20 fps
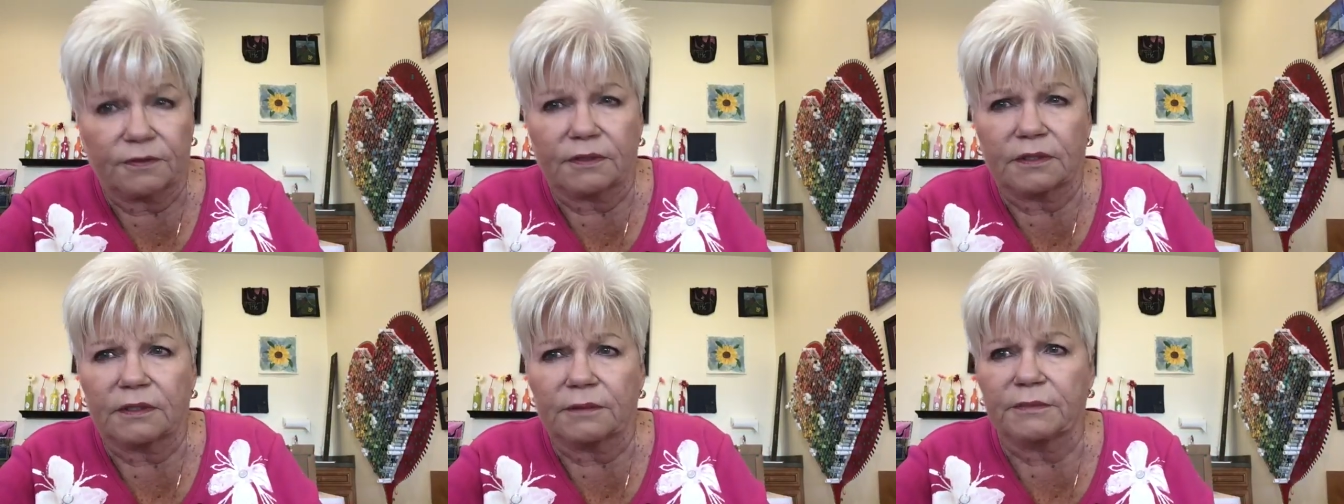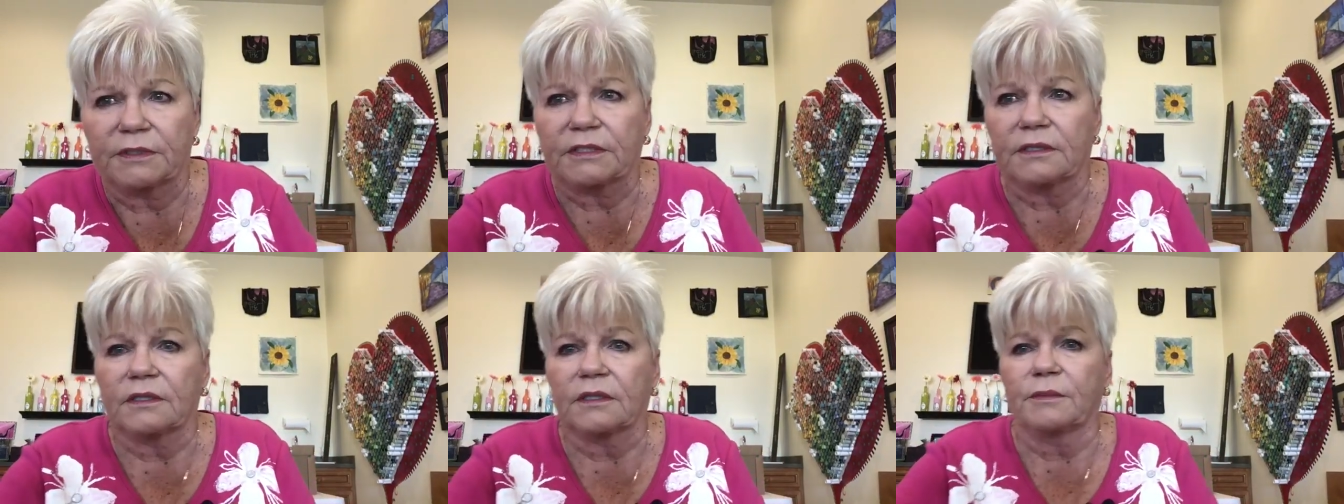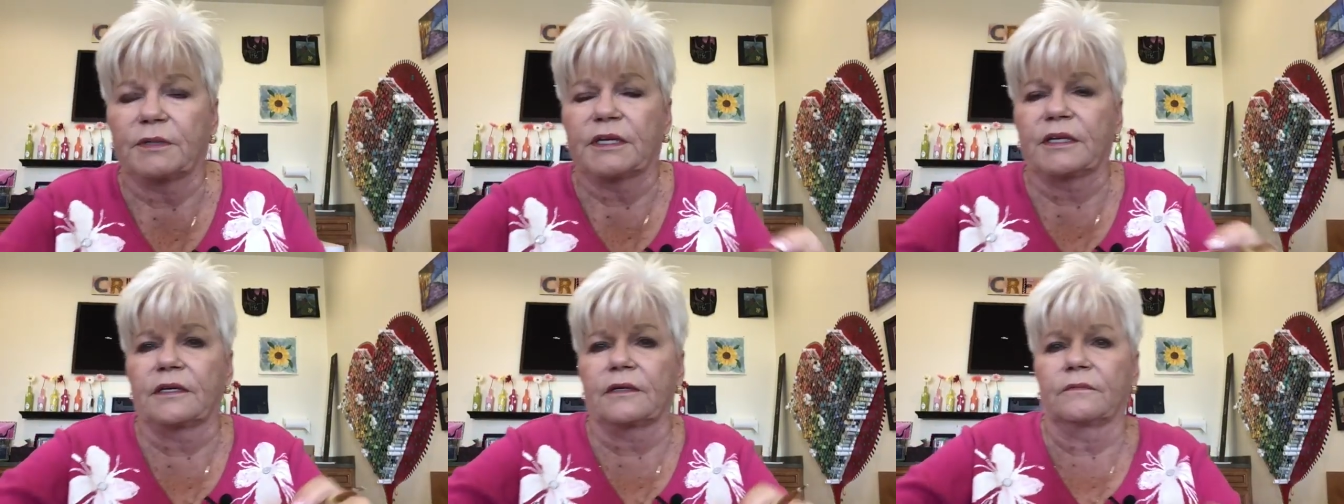Let
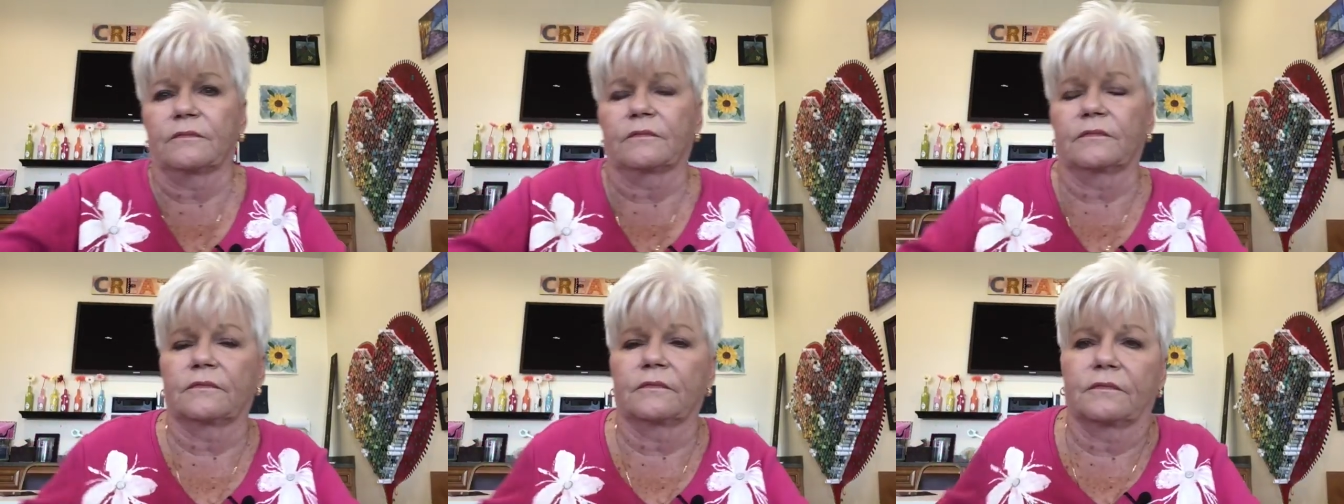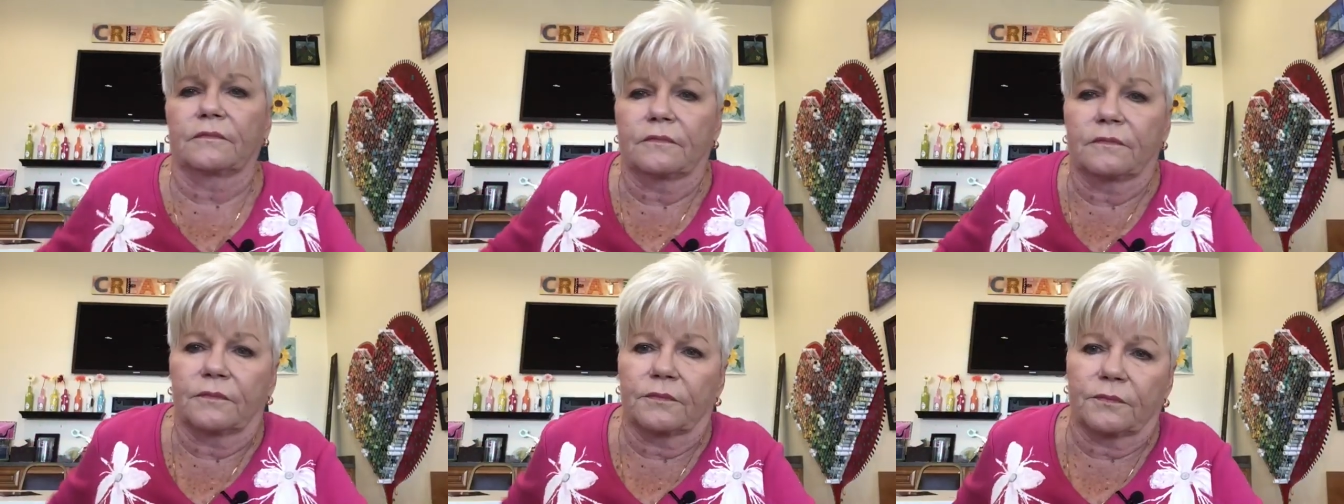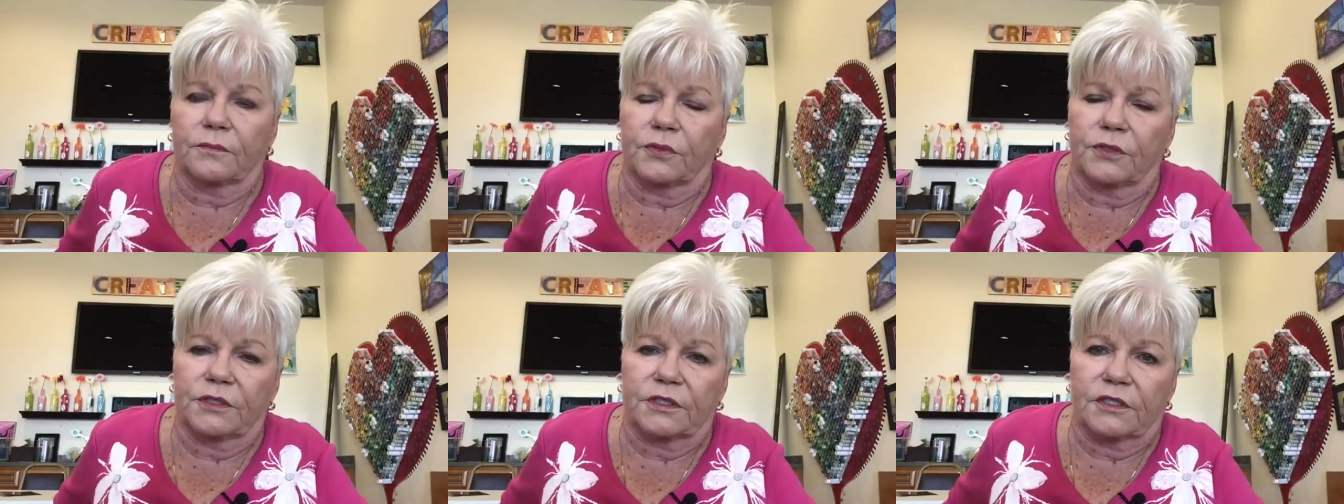me
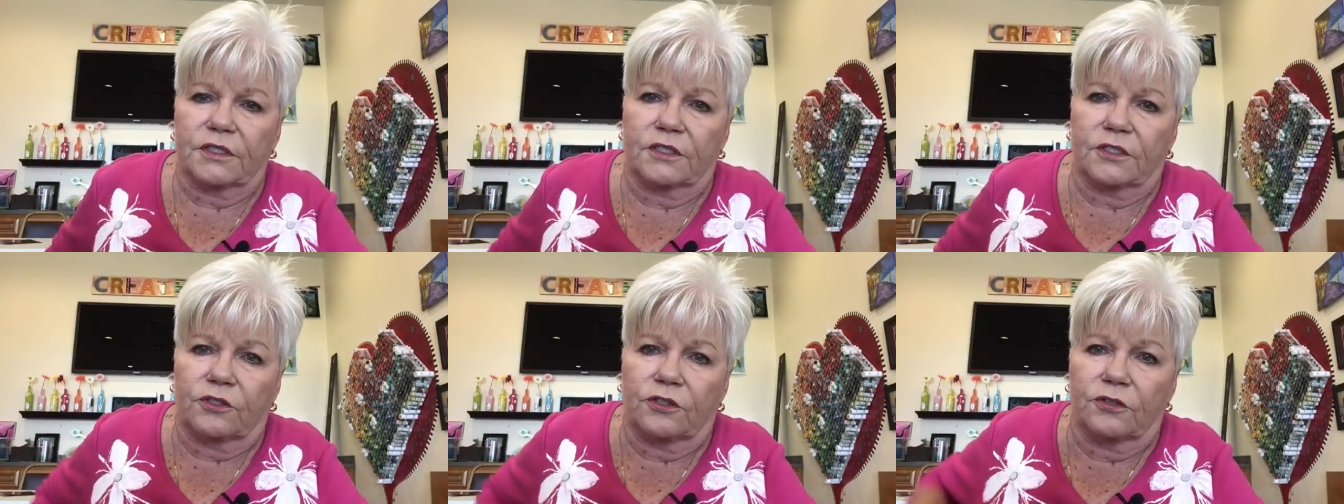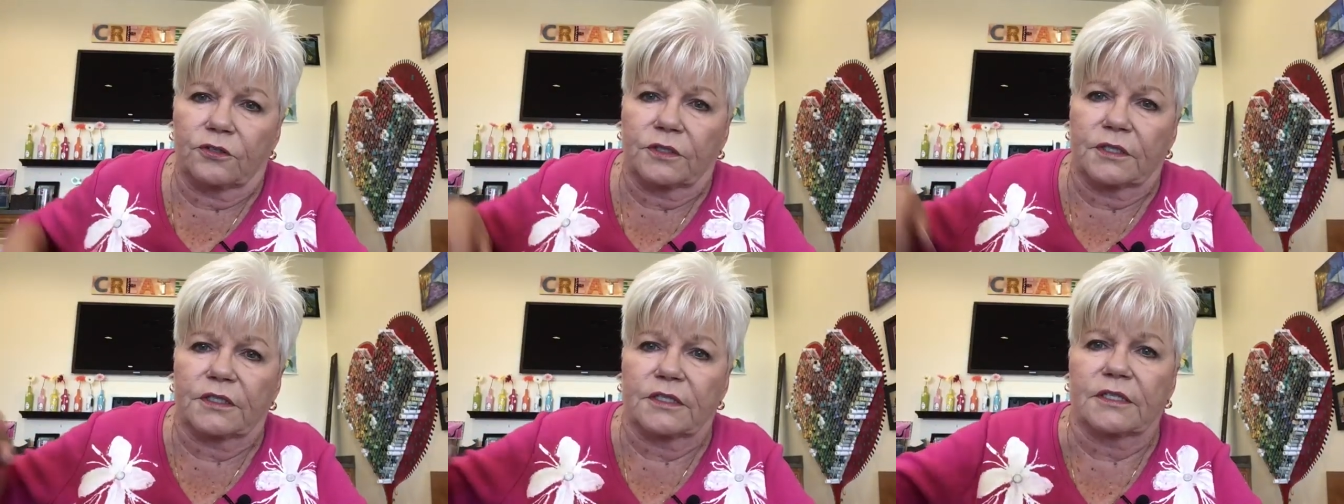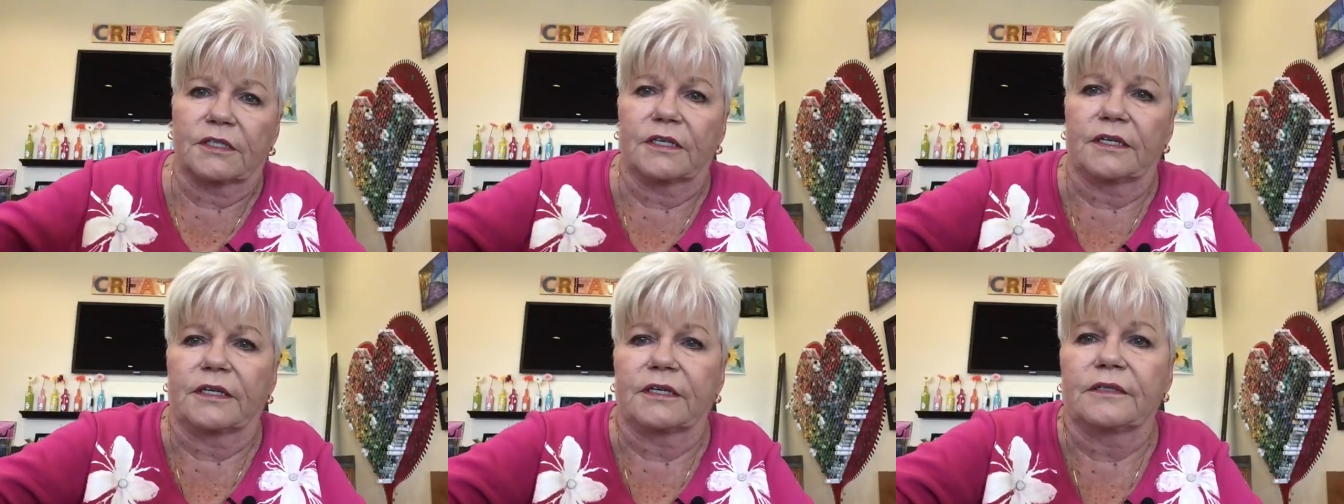put this so you can
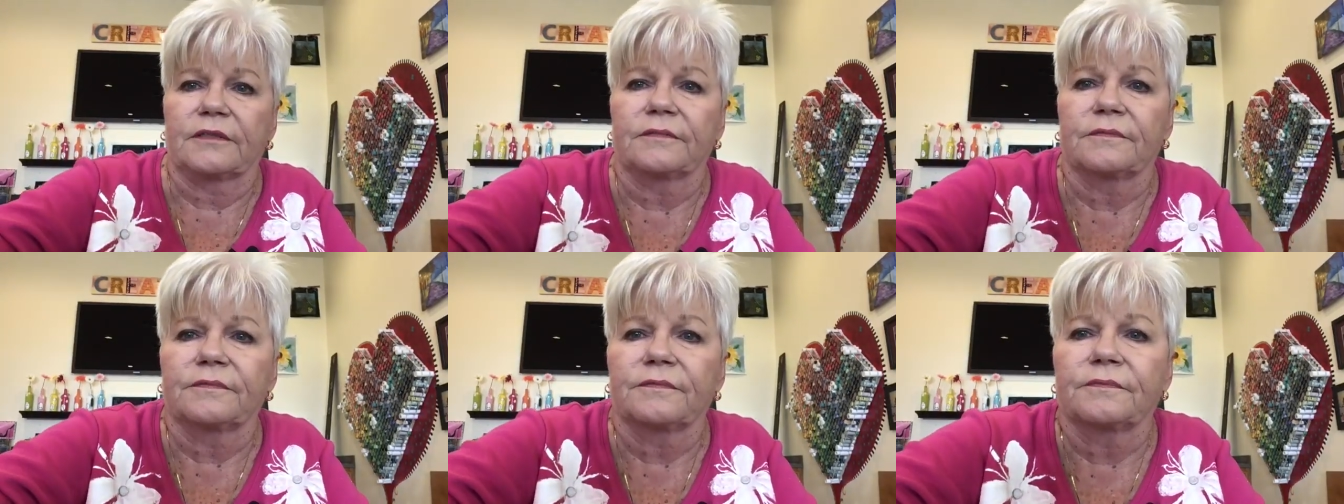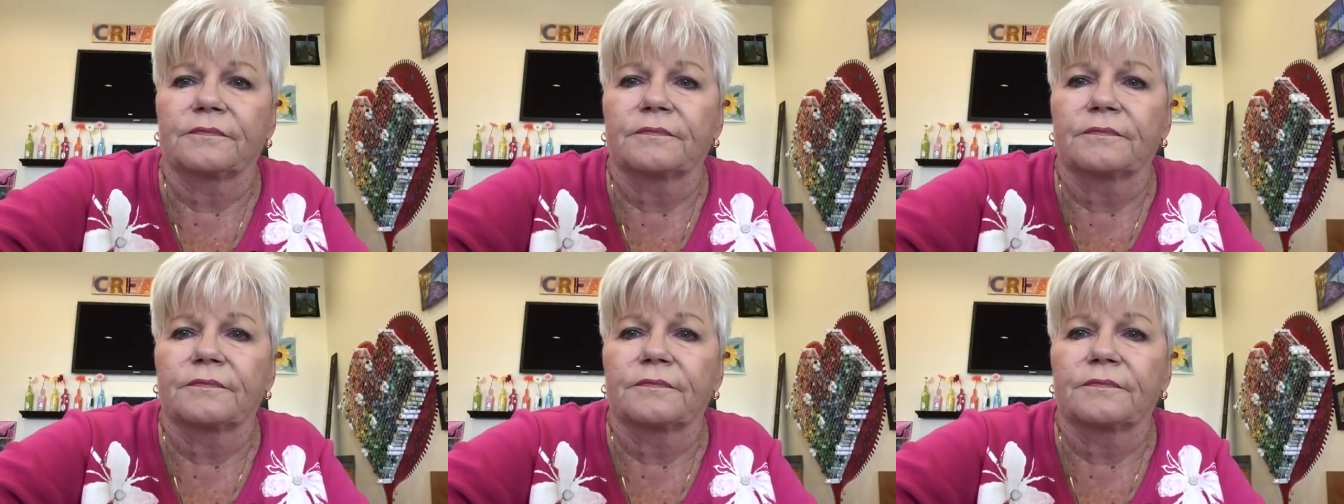see it.